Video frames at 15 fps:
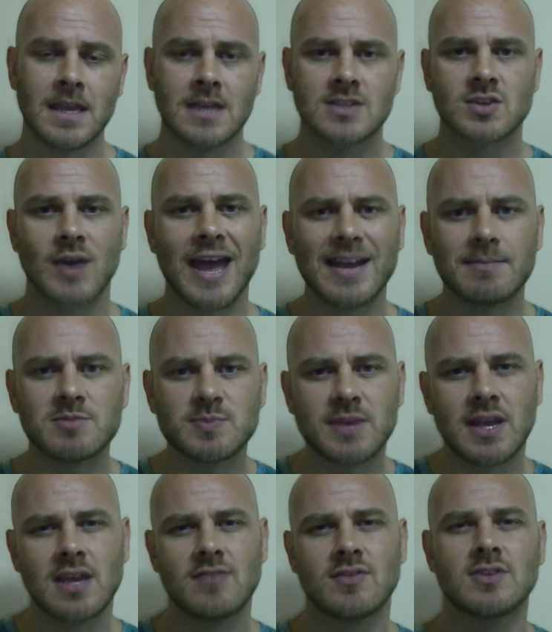So atoms
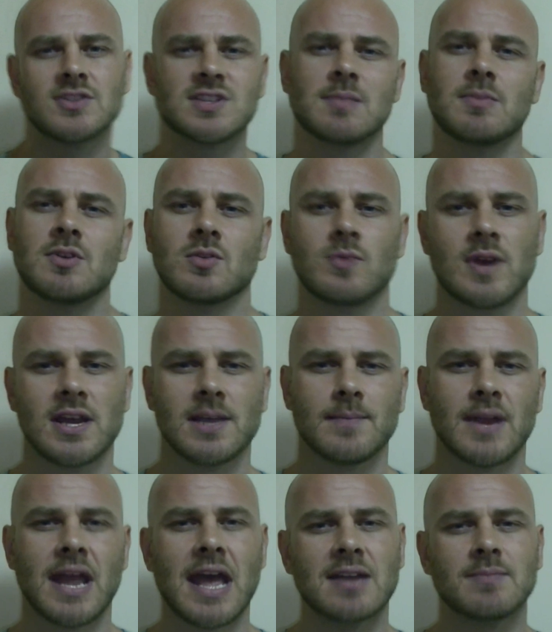behave in a similar way.
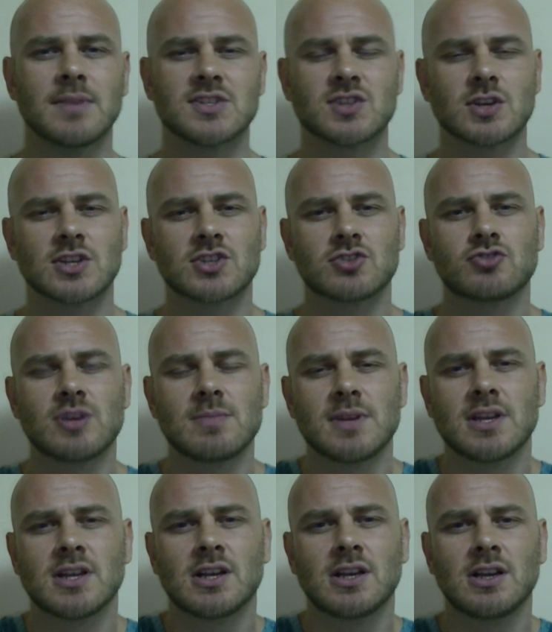An atom that's
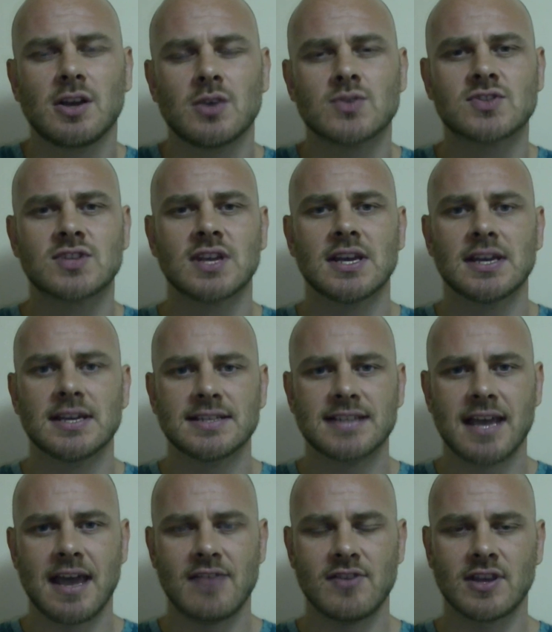extremely close to
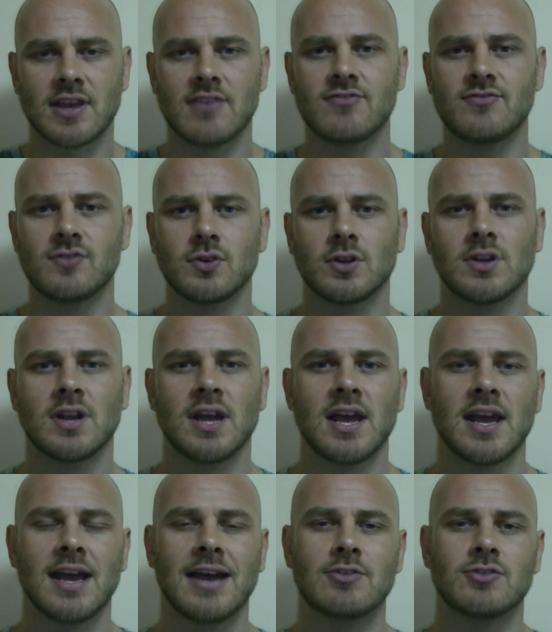having a full
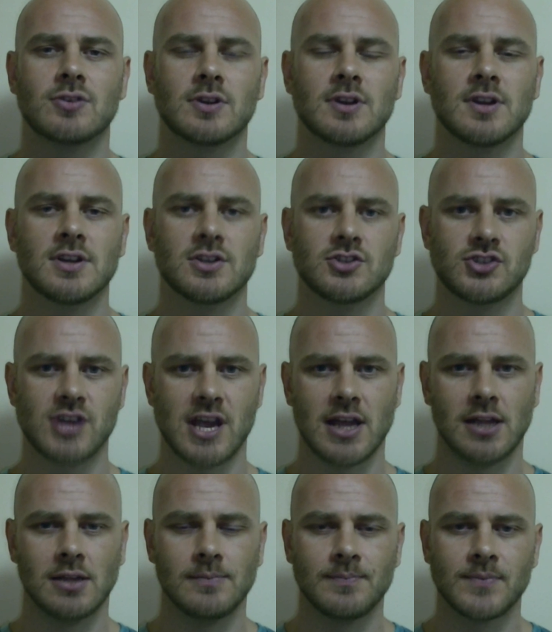outer
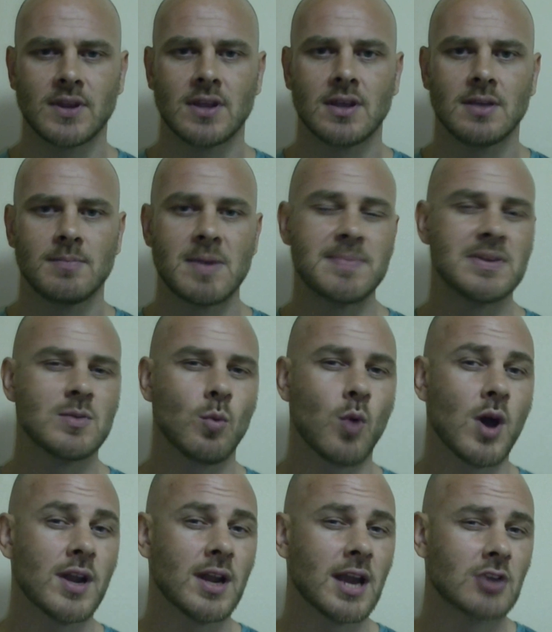shell, maybe
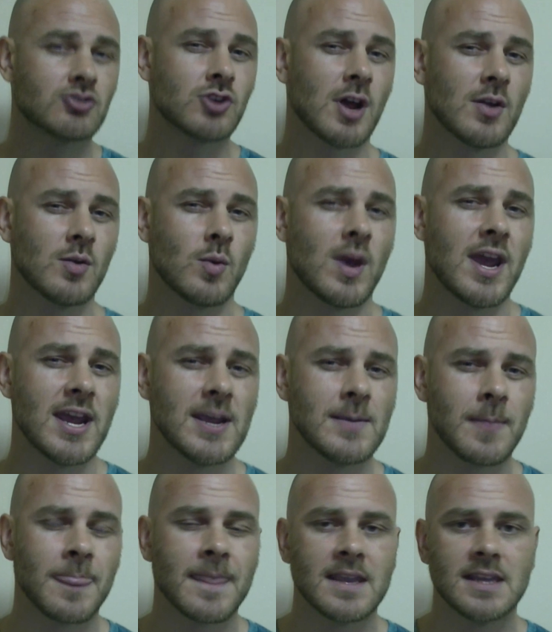1 electron away,
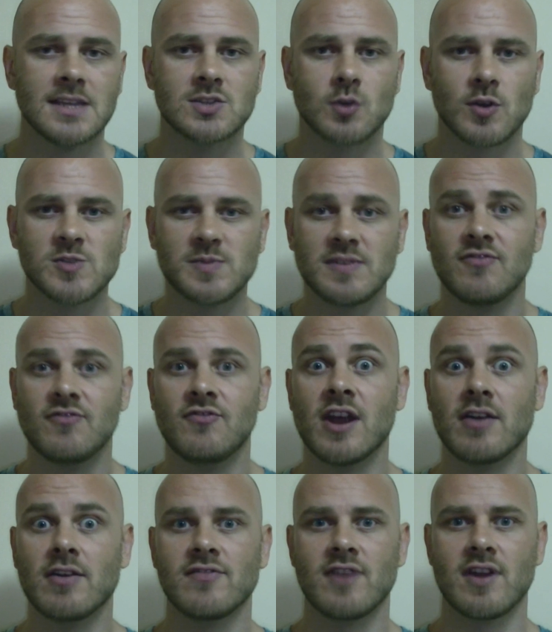is going to be
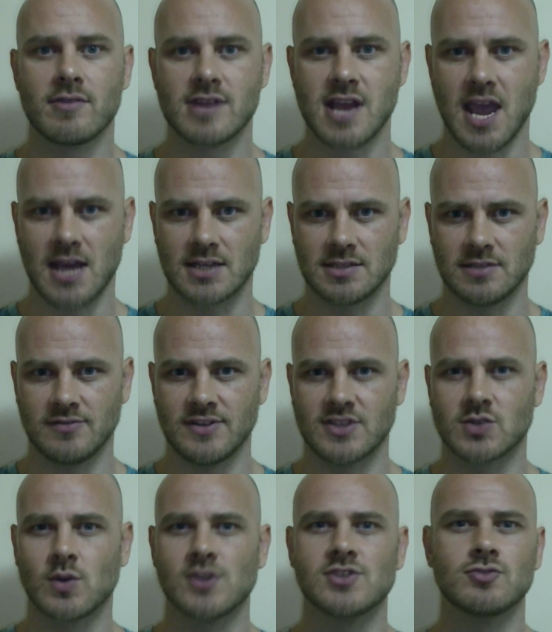very, very active.
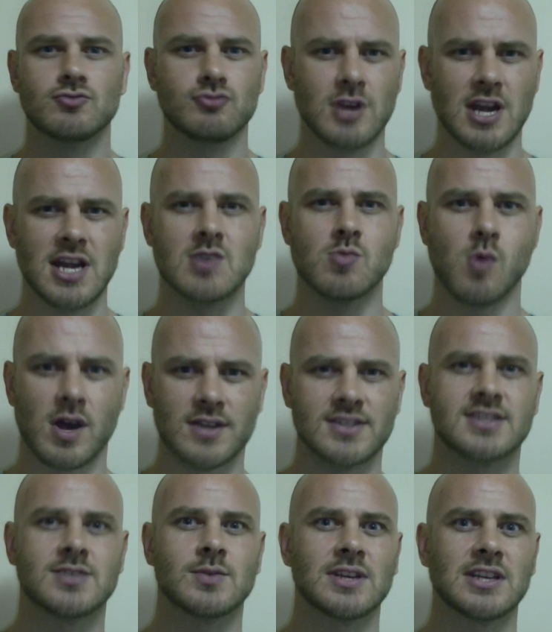It's going to really
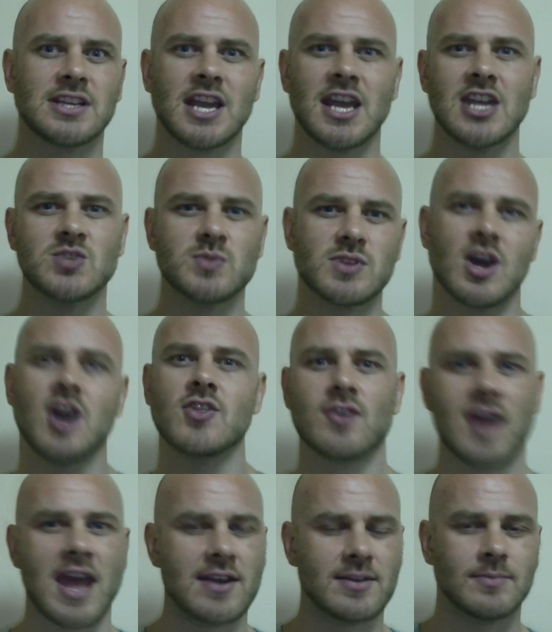want to engage with
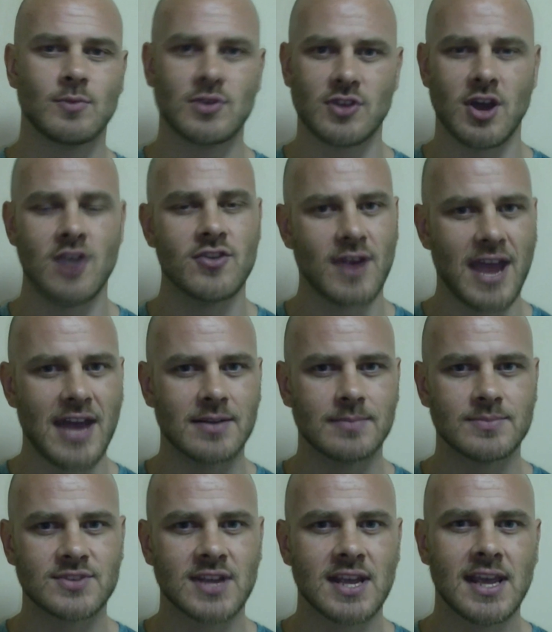other
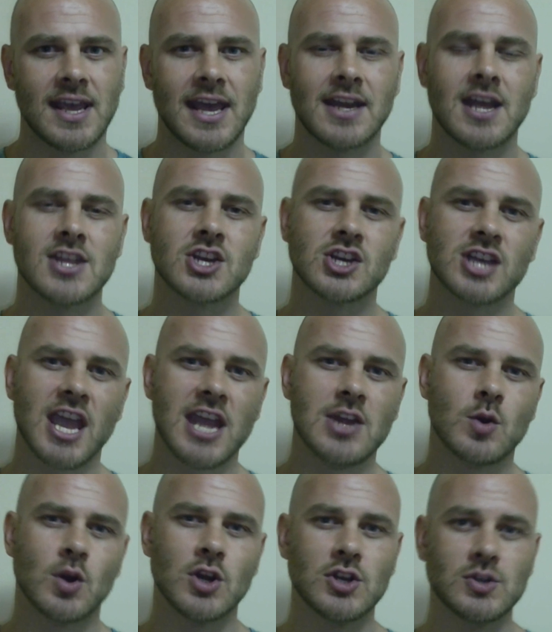atoms and either
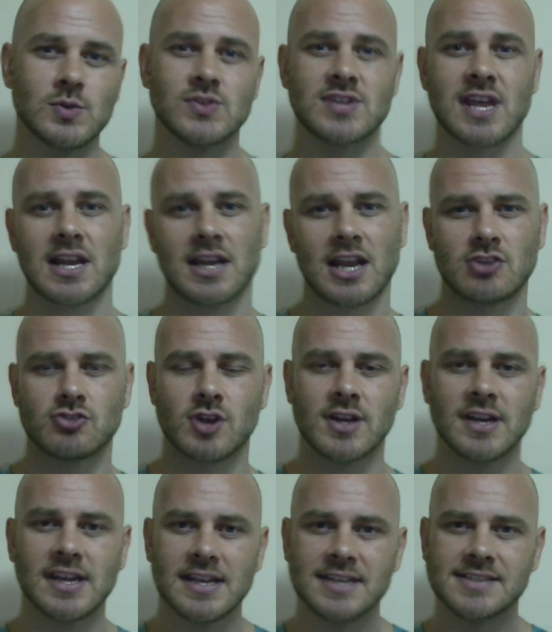gain or lose that
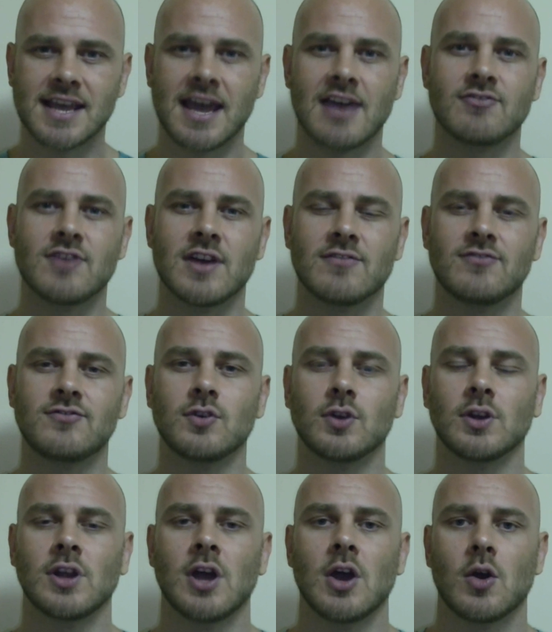electron to have that
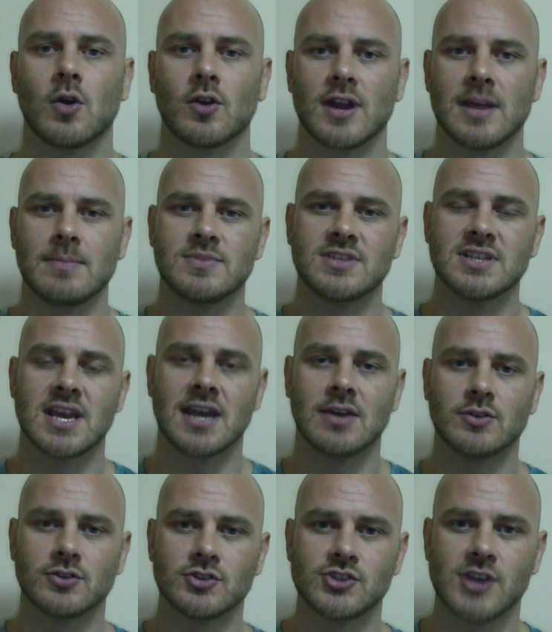full or empty
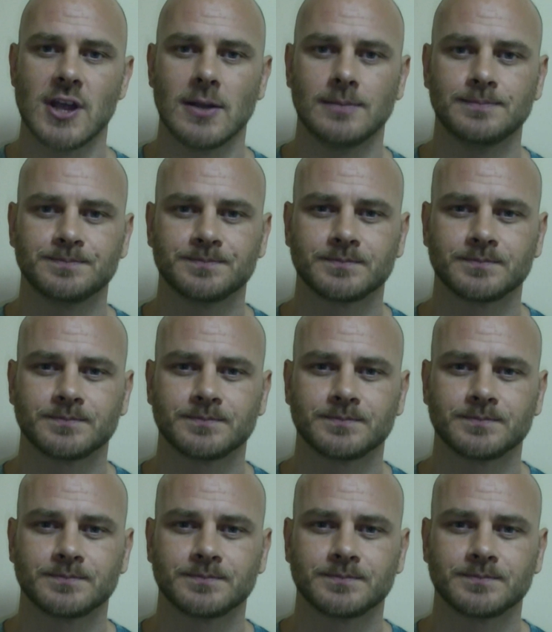outer shell.